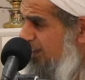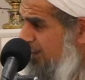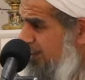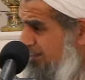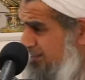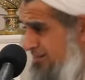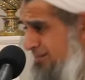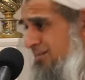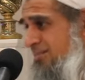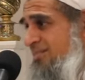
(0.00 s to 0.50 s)

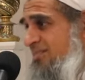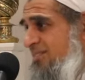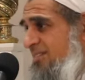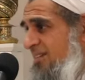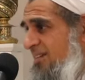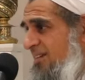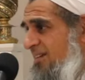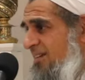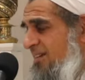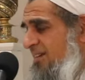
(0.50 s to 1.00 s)
is
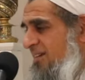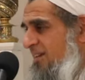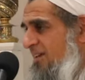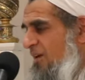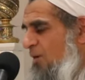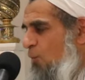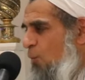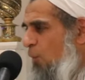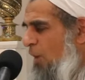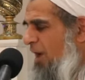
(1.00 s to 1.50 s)

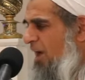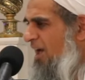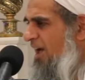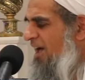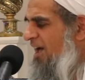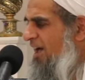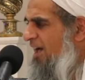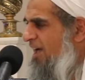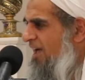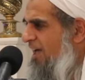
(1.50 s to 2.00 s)

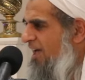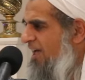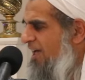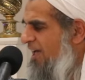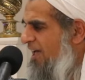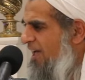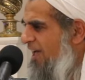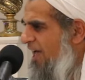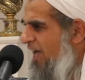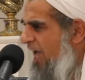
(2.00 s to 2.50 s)
where
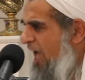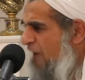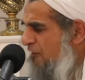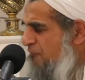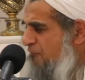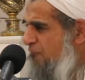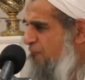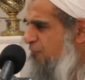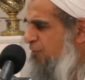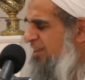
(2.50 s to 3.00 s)

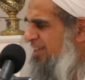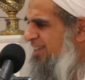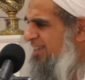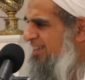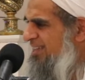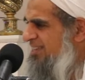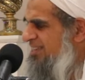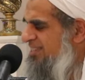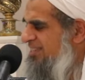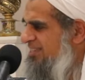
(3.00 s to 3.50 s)

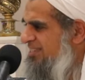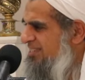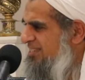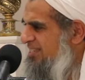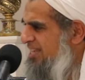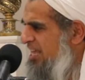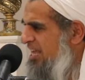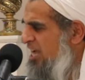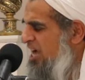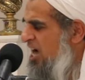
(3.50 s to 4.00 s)
every
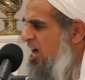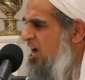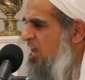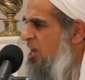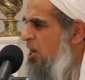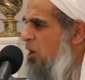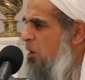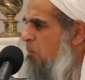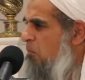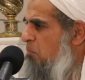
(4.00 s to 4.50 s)

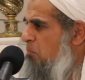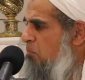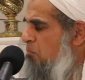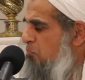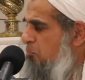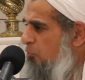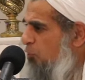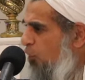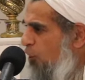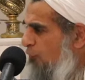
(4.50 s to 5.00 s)
single
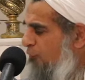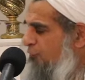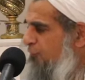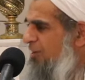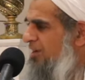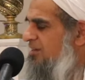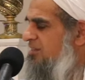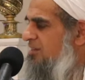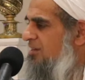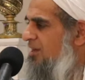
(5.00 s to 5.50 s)

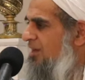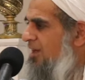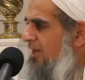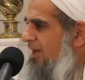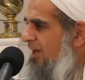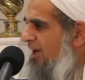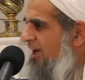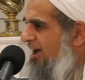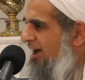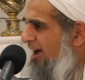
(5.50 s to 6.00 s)
prophet
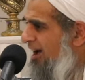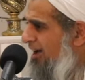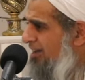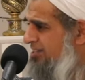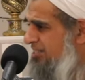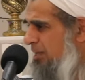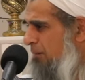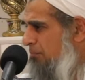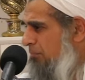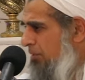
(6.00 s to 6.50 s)

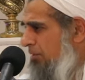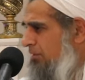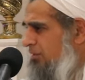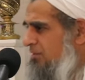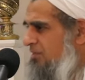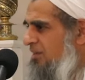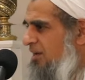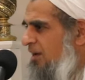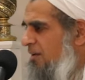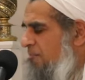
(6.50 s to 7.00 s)

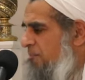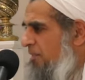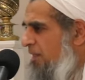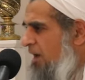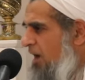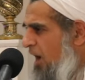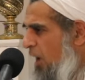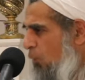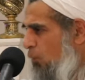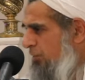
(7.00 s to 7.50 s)
assembled
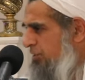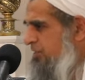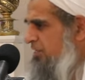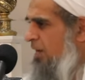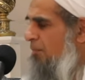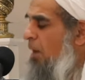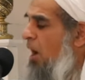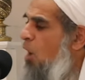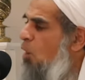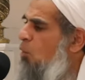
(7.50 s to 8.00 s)
at one
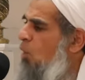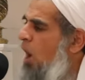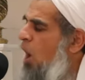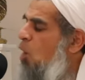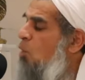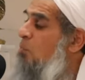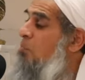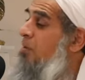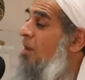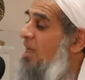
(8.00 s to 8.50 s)
time?
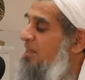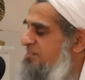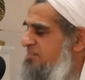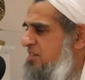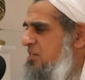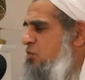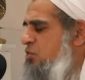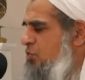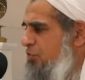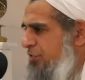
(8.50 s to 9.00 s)
How
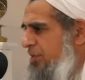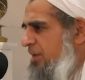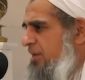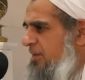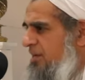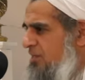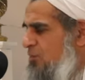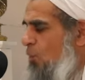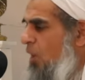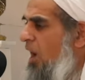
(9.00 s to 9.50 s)
blessed do you think
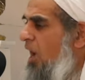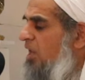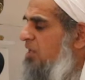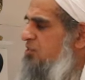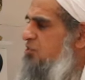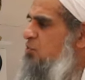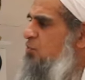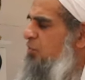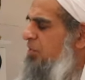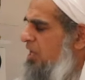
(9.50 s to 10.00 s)
it is? Why
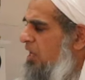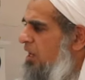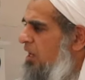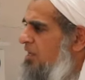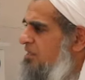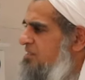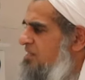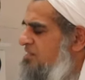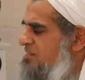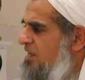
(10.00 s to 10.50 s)
else do you think
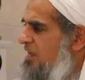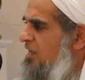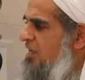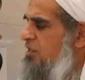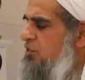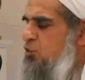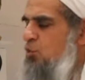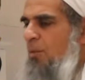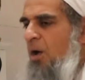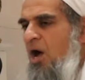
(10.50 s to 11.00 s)
Allah says,
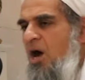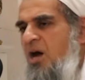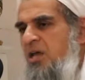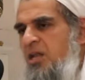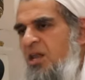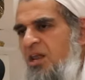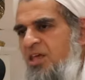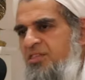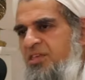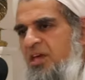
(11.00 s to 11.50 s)

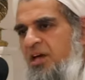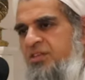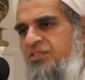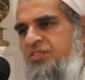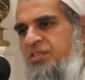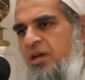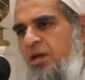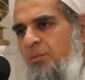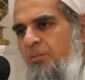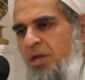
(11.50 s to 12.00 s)
Subhanalladhi
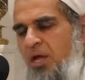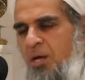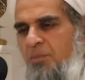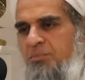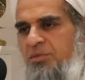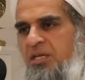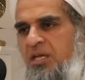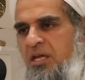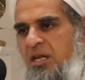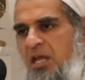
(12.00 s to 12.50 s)
asra bi
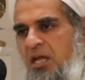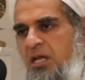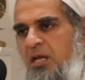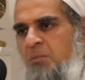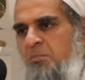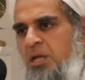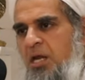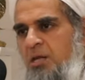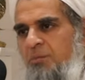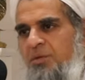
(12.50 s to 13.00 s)
abdihi
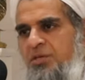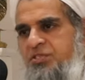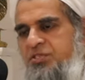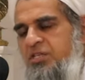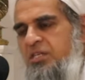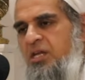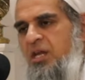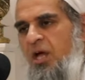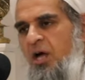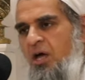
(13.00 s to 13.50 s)
laylan min
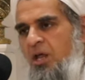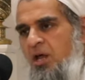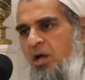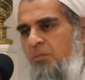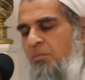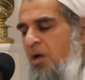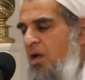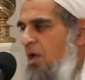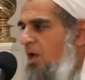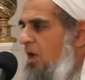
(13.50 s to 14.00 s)
al-masjid
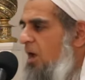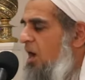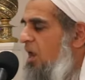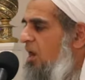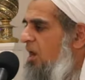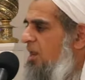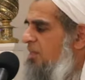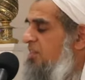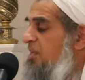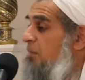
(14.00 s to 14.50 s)
al-haram
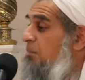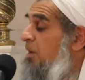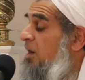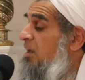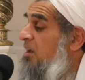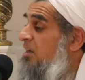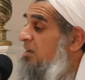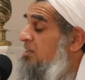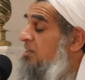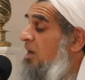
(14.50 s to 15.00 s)
alladhi
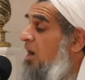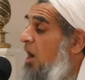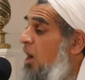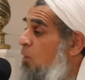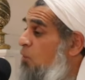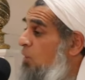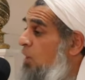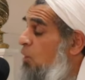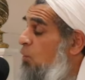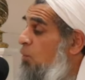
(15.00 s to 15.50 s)
barakna
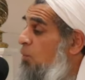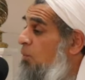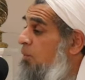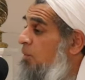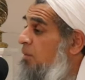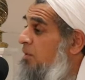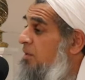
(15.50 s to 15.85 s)
hawlahu?